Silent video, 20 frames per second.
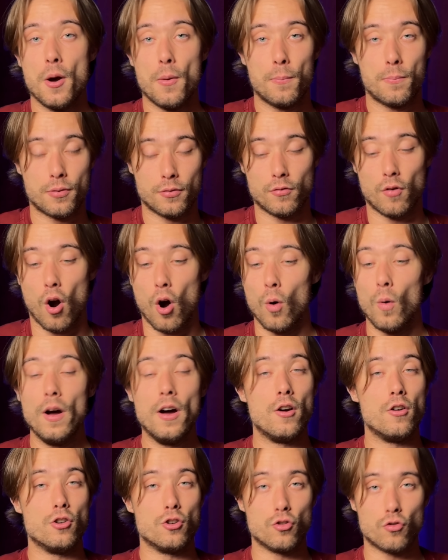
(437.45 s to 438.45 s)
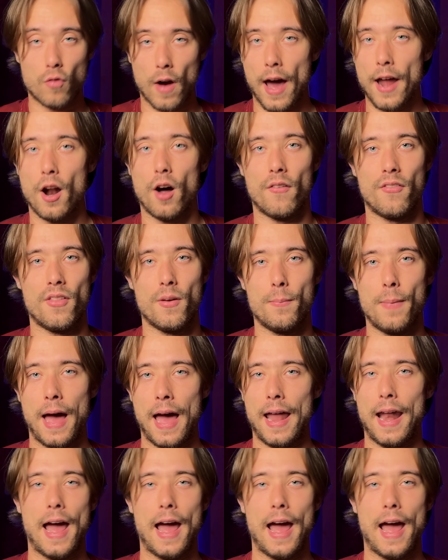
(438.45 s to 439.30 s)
Pro, right off the bat.